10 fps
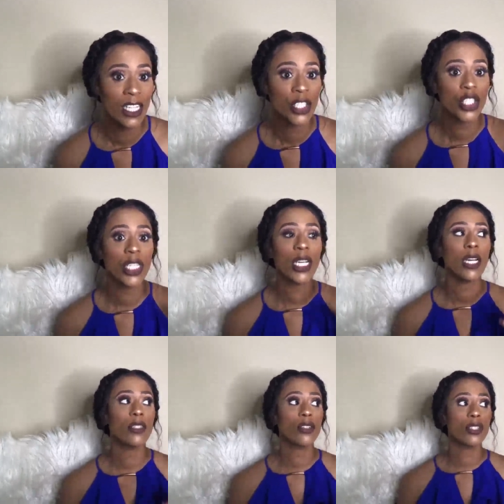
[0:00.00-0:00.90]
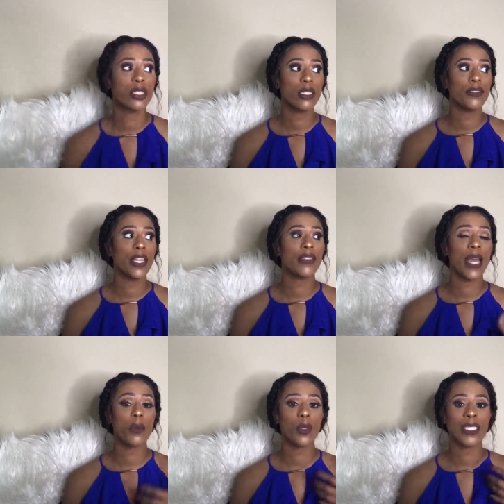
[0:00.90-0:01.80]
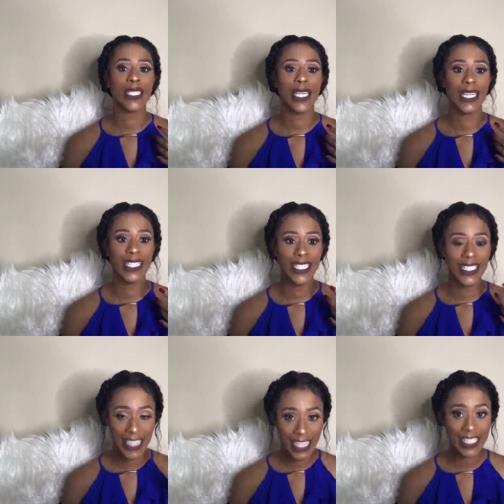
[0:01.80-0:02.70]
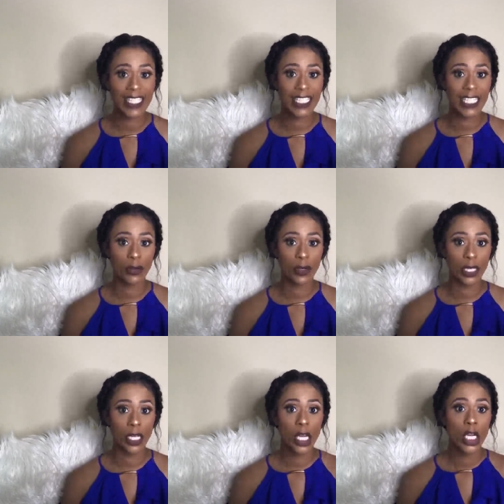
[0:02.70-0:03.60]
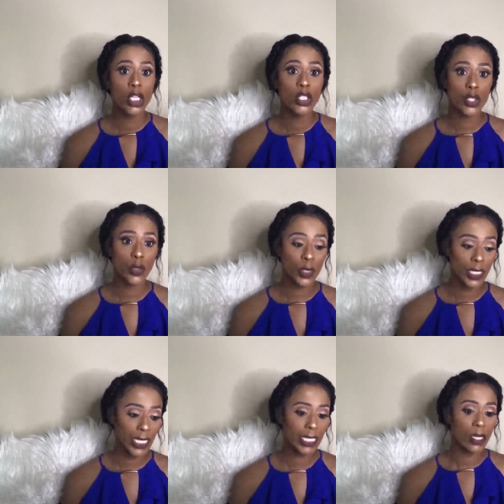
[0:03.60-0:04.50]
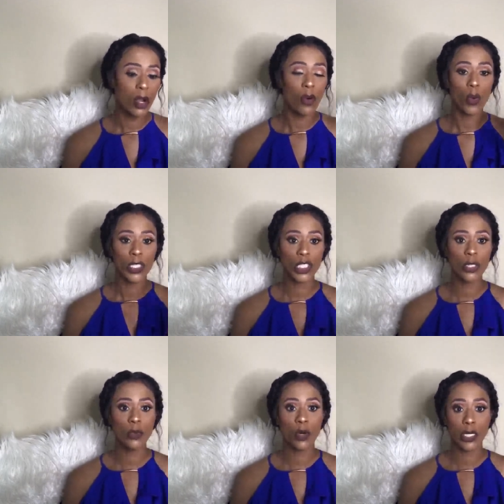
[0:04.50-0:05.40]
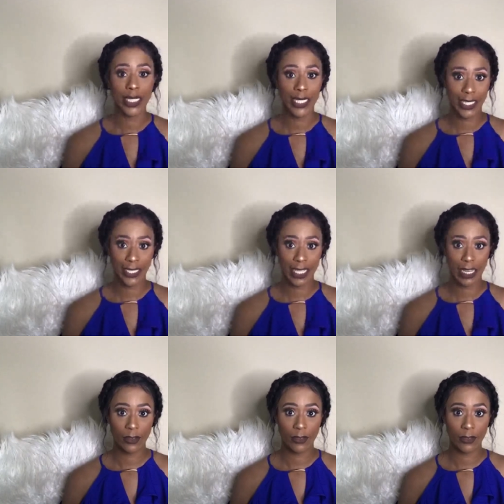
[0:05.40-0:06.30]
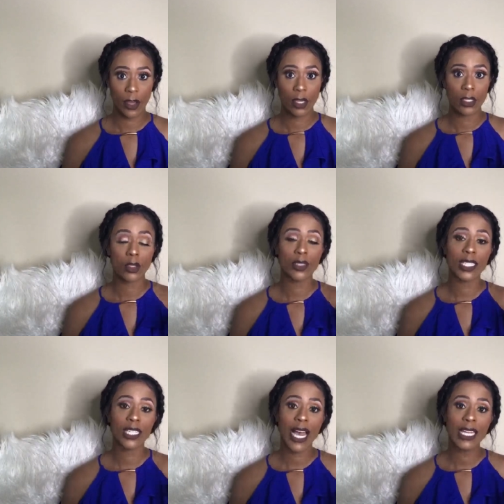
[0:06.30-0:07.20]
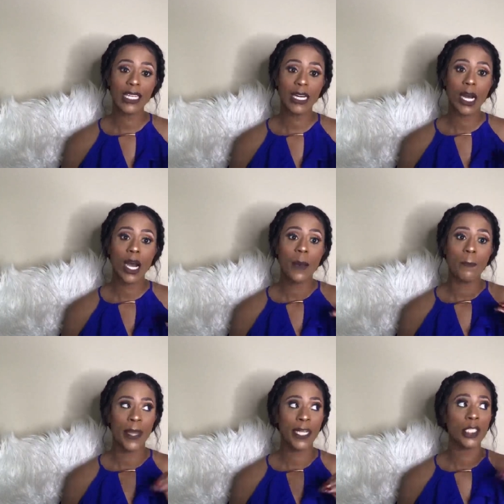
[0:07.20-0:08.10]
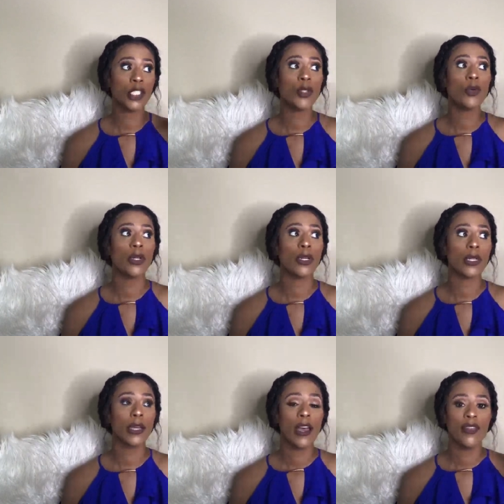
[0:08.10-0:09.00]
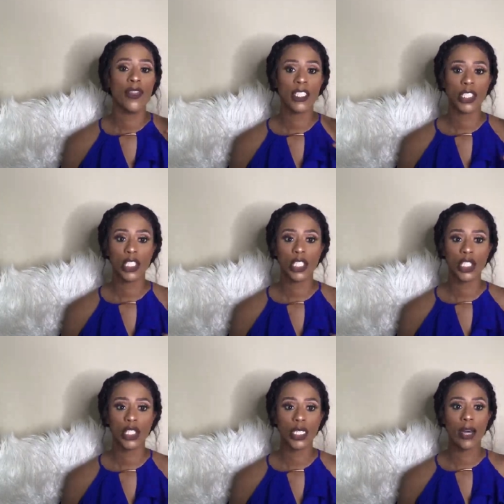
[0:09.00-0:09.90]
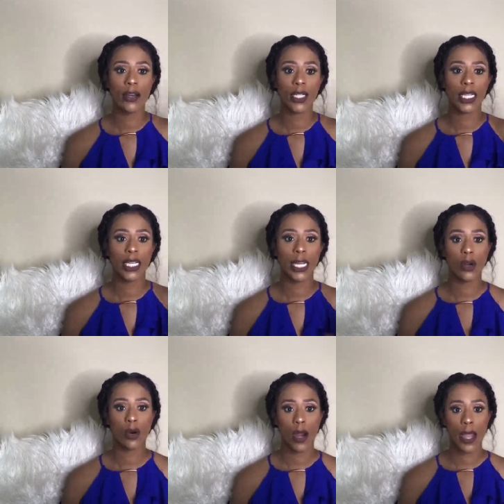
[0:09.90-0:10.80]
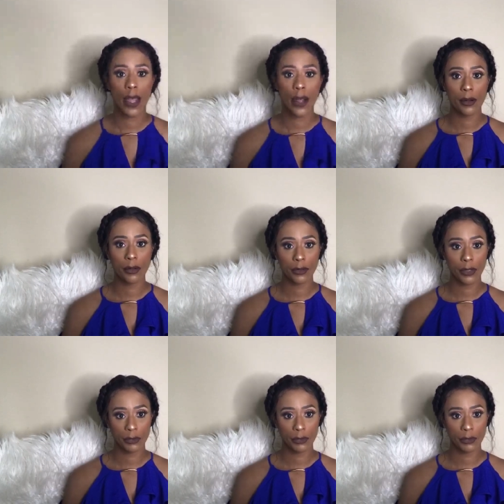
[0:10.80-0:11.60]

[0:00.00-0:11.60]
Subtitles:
She understood that that was necessary to get what she wanted in life. So Delilah made sure that she stood out in a crowd.